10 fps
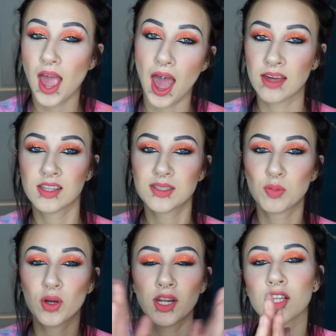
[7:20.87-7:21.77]
At this
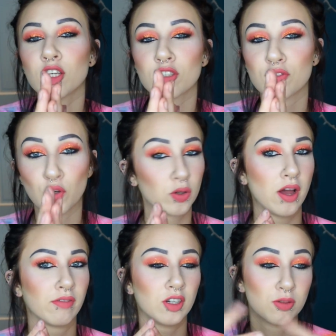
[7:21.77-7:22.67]
point, it looks full
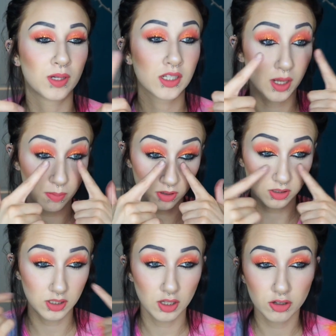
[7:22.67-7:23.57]
coverage because I put
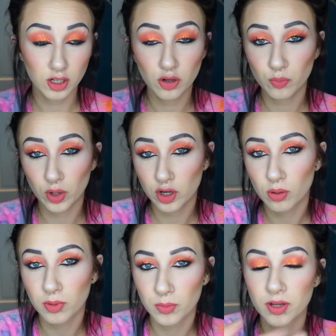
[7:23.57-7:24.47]
concealer, you know, where I
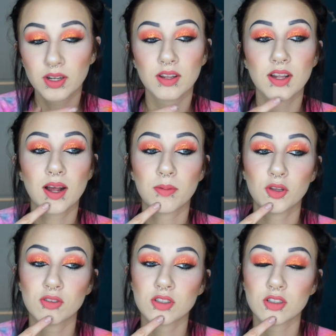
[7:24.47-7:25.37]
normally would, and then I
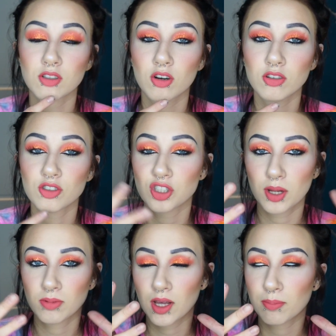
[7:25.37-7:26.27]
used Tarte
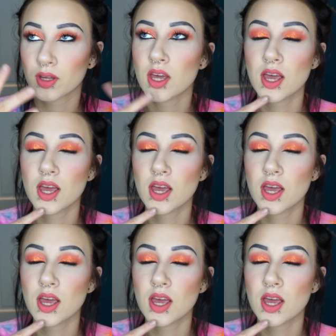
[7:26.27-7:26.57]
Shape Tape,